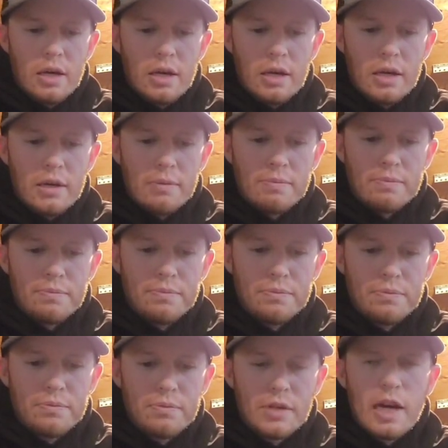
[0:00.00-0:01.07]
That
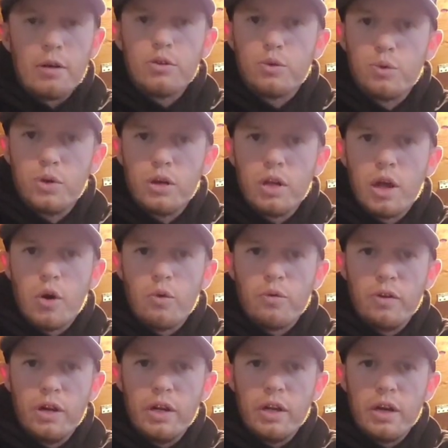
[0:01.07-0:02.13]
was a real old
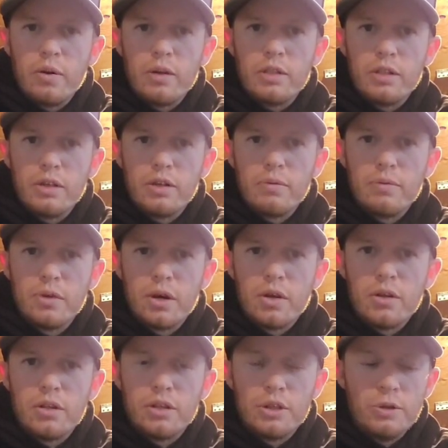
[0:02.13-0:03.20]
video. It's
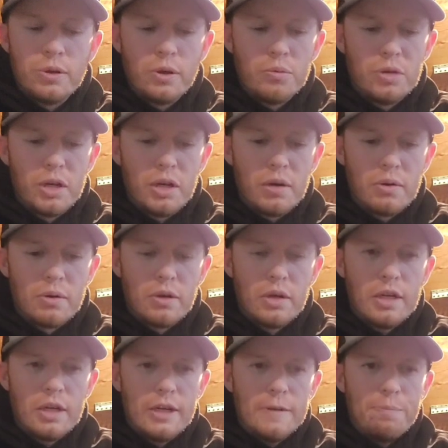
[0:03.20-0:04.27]
on this YouTube channel.
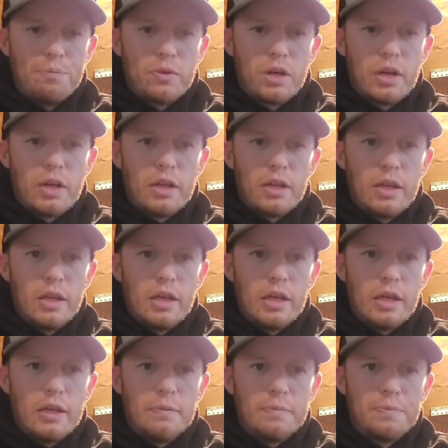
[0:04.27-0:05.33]
And
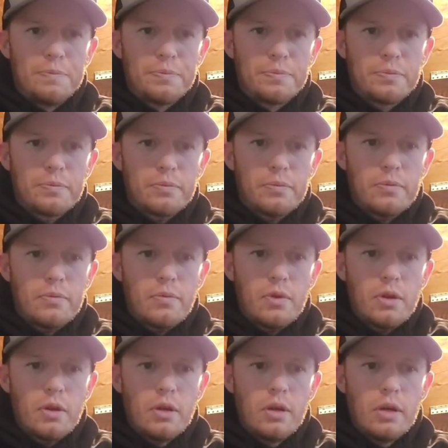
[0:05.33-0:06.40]
then
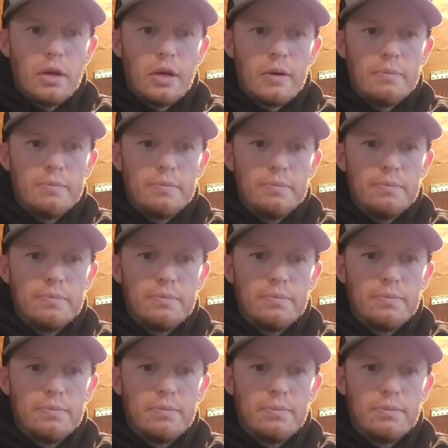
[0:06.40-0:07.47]
the
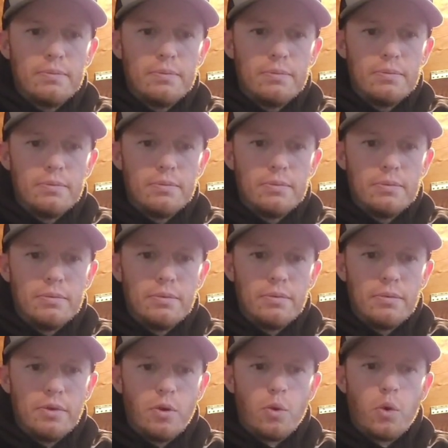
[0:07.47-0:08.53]

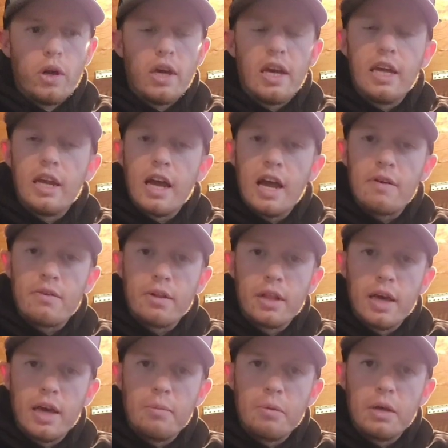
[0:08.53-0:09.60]
weekend after
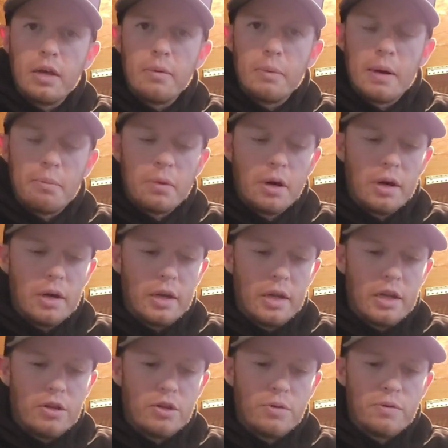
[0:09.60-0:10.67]
that, me and my buddy that
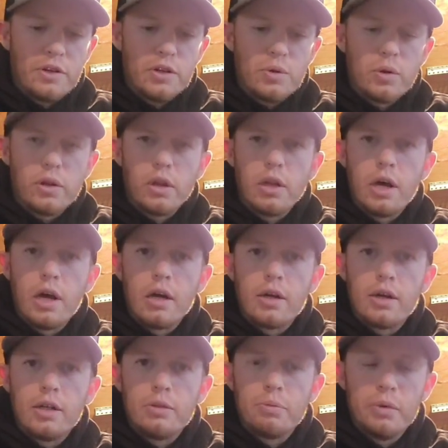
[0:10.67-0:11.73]
I used to fish with a lot,
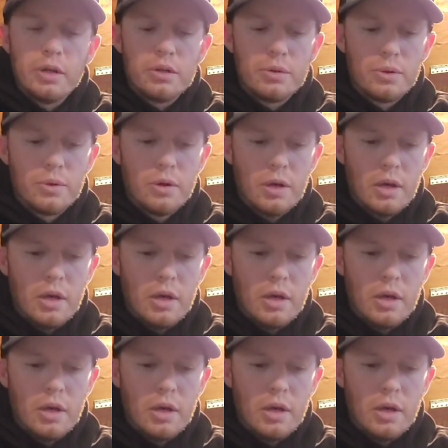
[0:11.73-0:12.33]
Chris Mitchell,